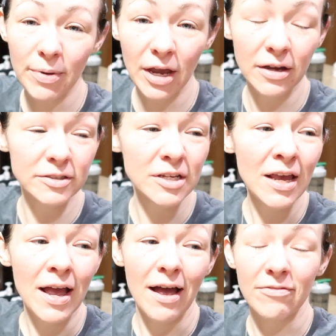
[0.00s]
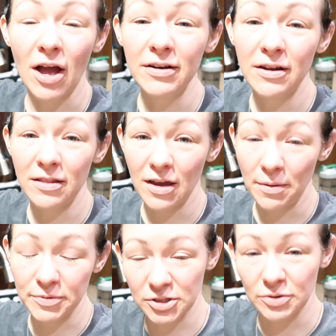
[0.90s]
because I've gotten into the
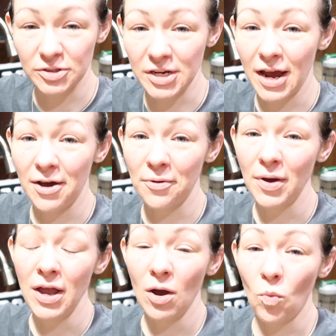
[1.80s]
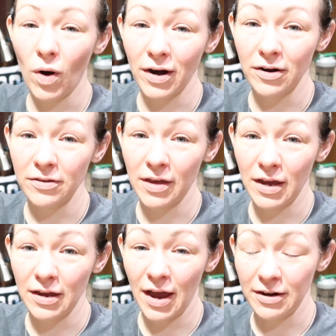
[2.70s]
episodes now where
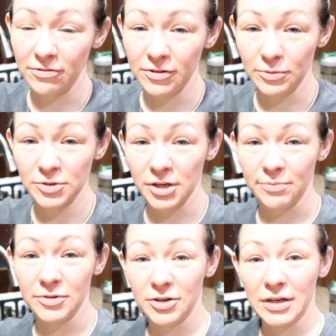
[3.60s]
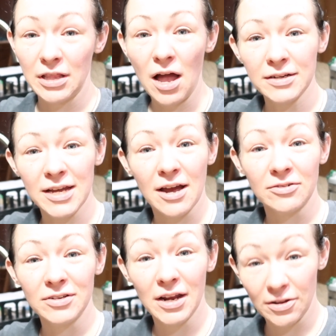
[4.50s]
they had to film some during
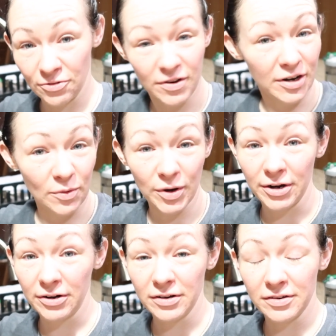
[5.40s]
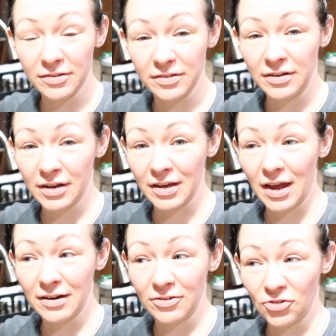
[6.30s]
lockdown, and it's very weird to see Nick
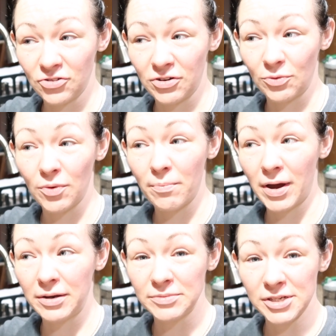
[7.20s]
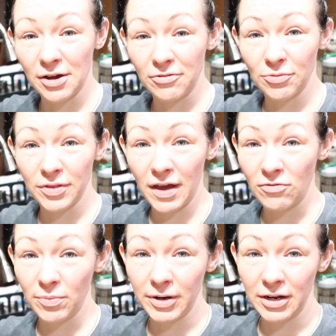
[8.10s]
Cannon just in a room by himself with
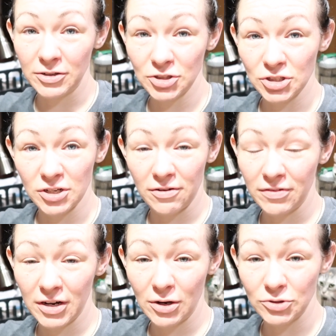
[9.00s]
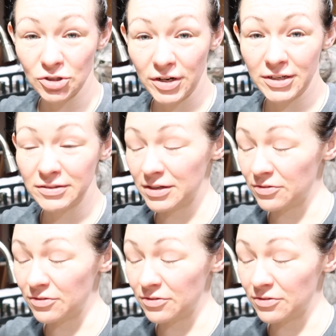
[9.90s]
everybody else just on a video screen.